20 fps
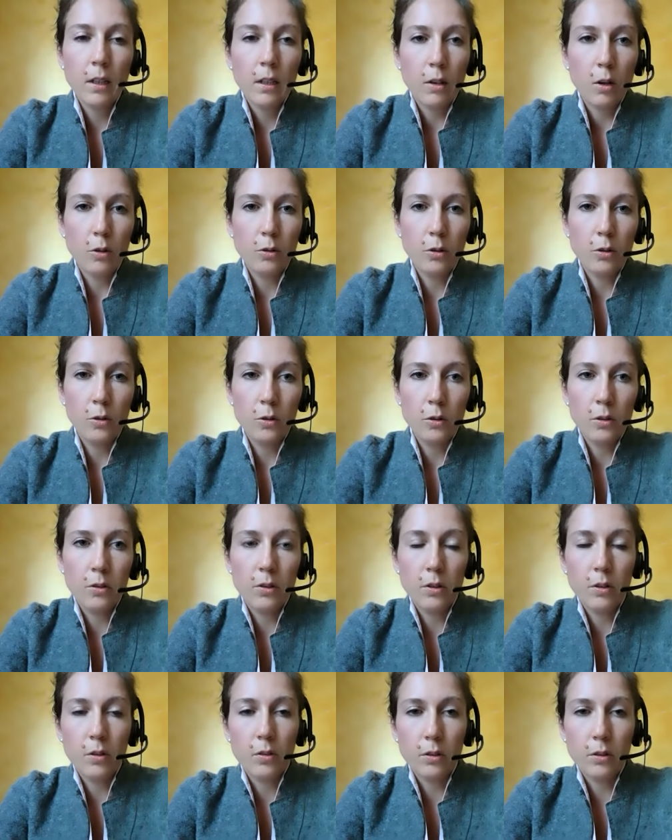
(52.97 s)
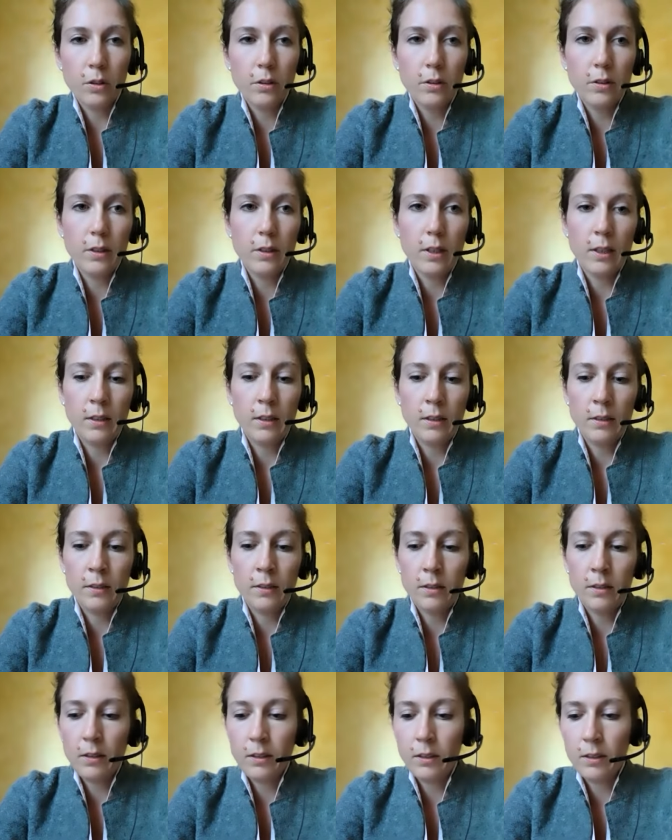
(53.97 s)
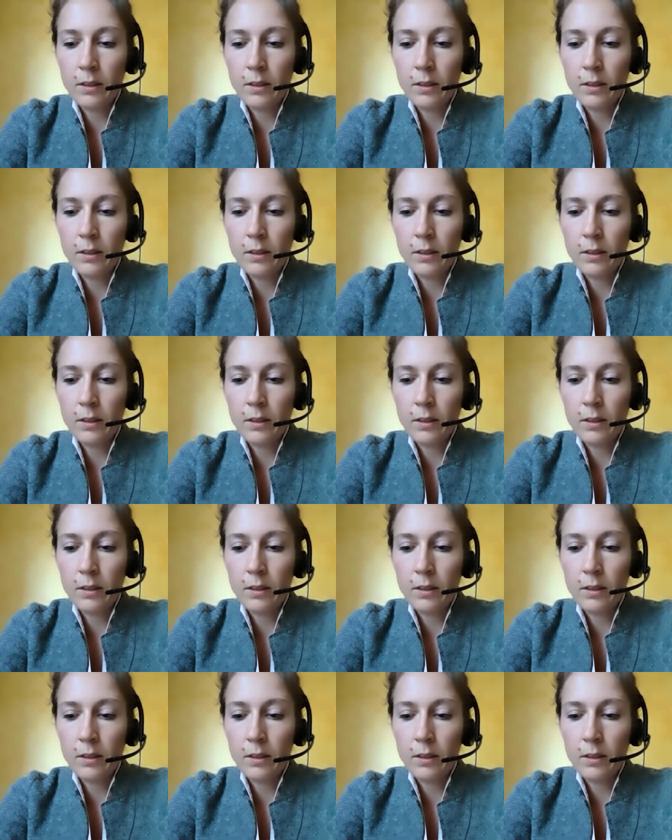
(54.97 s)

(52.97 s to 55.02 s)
also during the course. And